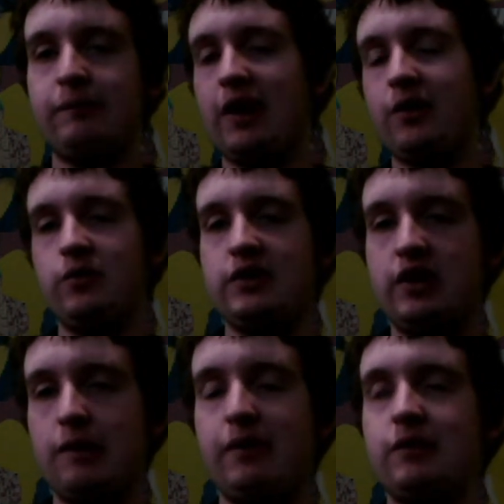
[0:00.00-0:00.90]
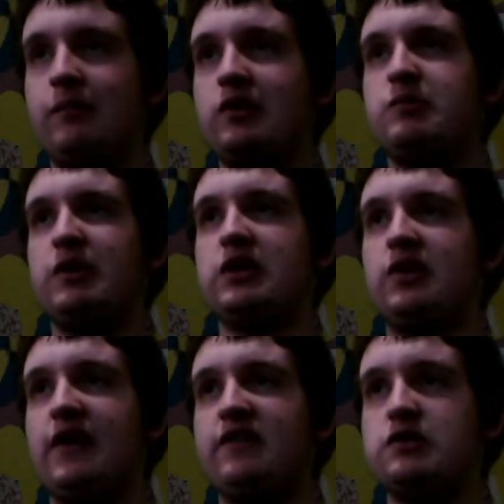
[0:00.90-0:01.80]
but I don't really care much about the
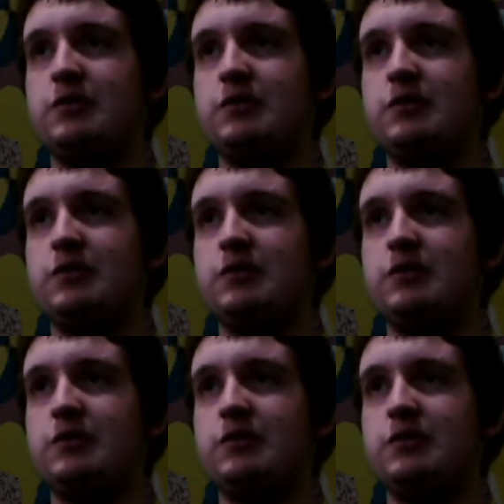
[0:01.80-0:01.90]
graphics,